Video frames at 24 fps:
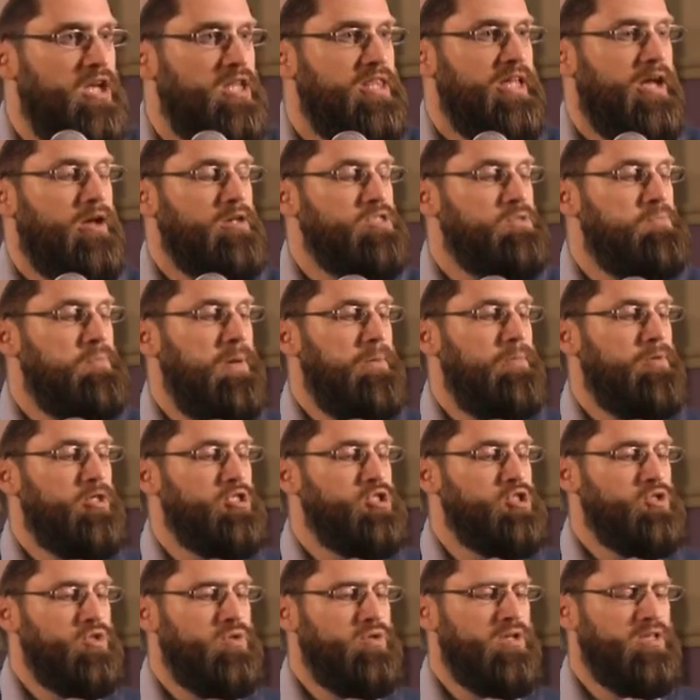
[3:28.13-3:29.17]
Now,
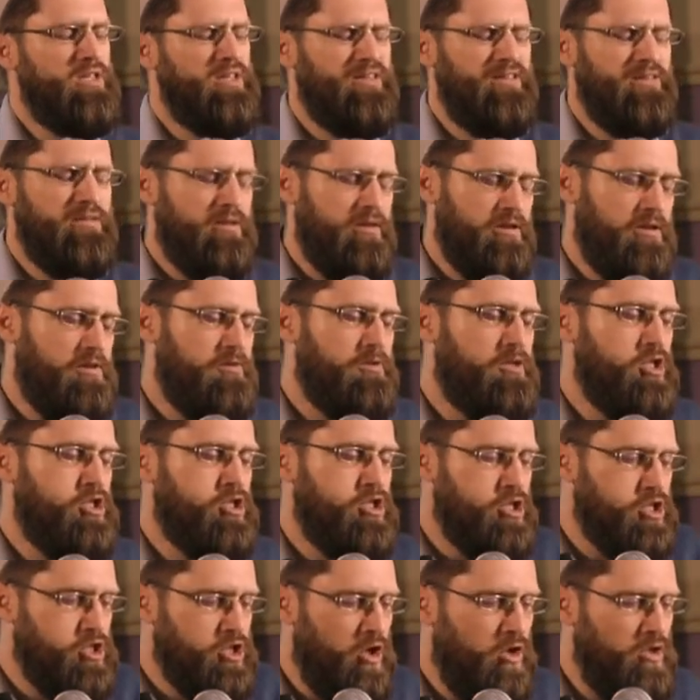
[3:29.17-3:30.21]

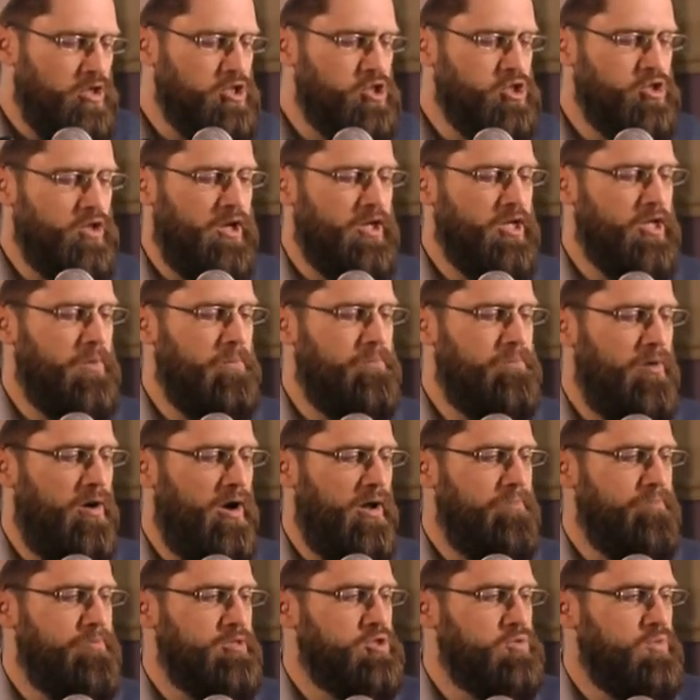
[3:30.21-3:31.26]
the scholars try to
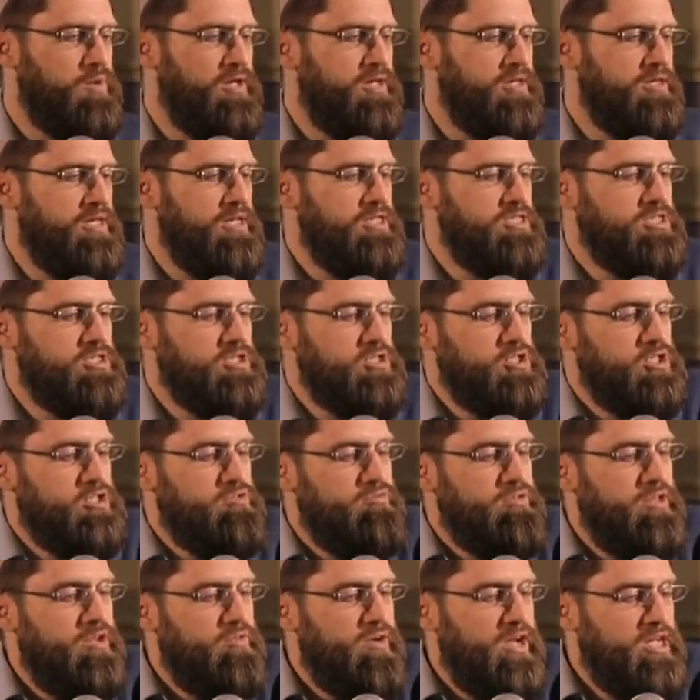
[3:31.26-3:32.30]
combine between these
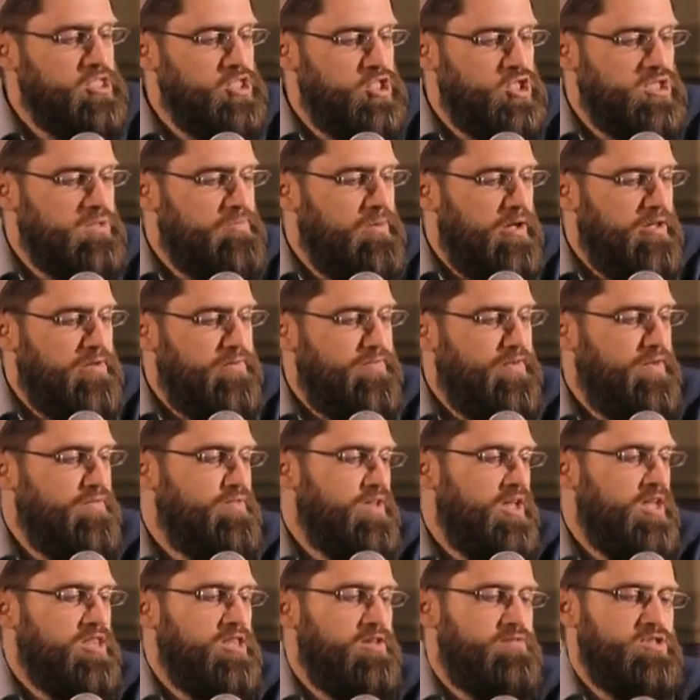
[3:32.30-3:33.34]
narrations about the
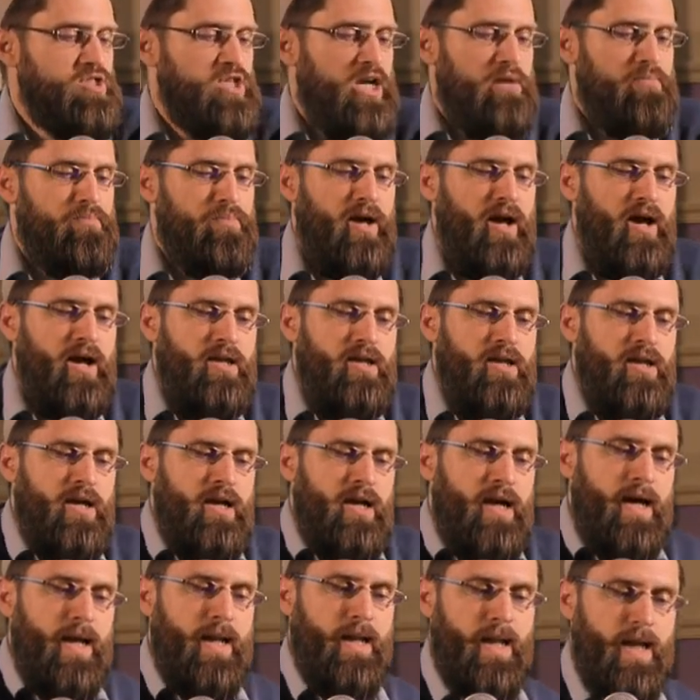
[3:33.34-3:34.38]
15th of Sha'ban
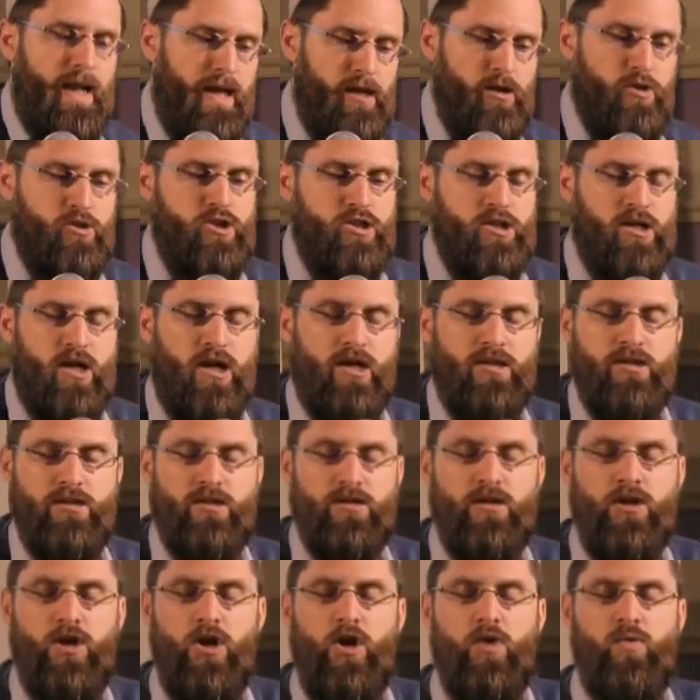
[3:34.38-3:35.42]
and Laylatul
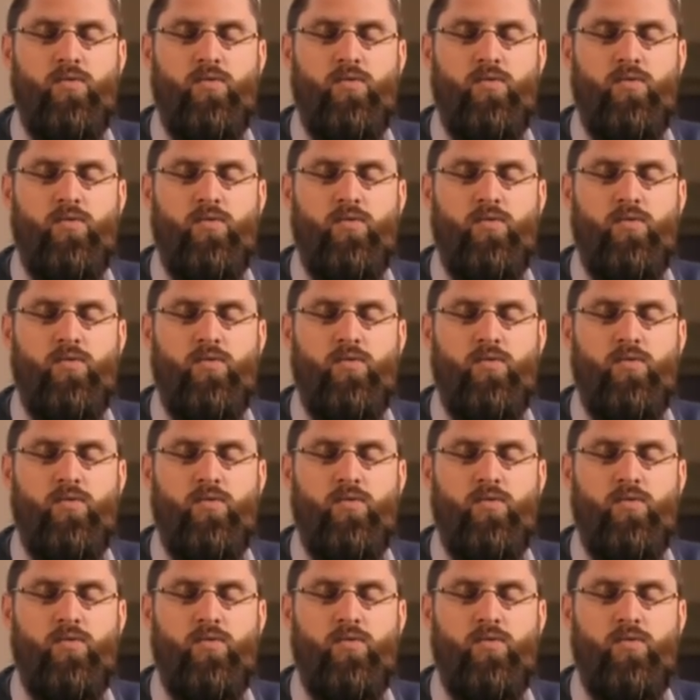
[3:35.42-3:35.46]
Qadr.